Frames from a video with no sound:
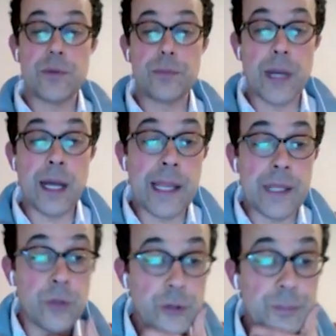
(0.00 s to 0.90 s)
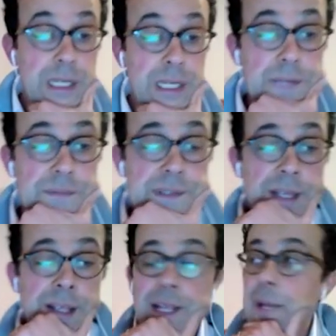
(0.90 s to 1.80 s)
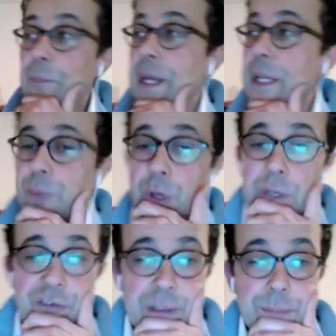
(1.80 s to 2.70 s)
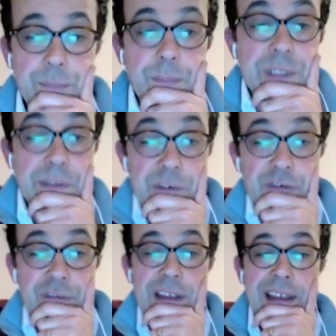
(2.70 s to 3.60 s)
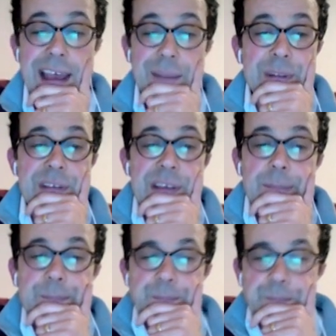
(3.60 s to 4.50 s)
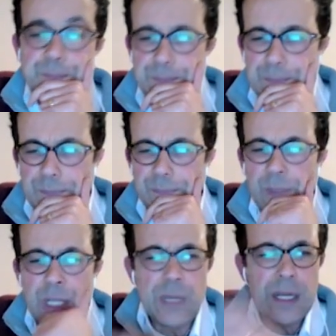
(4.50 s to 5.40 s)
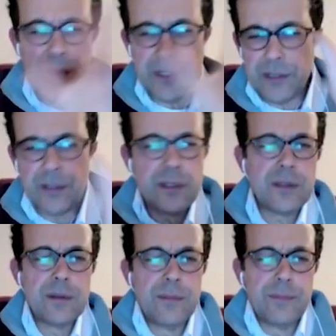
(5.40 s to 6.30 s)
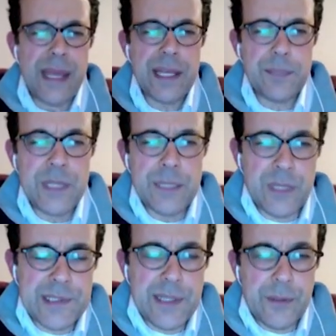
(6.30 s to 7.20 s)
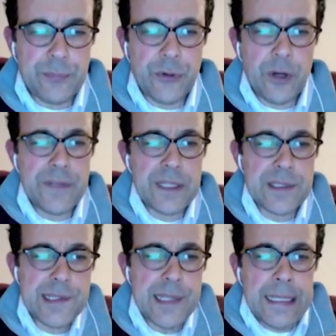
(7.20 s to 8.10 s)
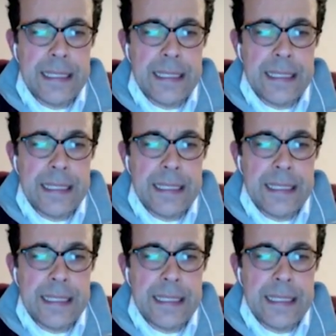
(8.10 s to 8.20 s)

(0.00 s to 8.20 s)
on Baha'i core beliefs by abolishing division and enmity among the many peoples in the province.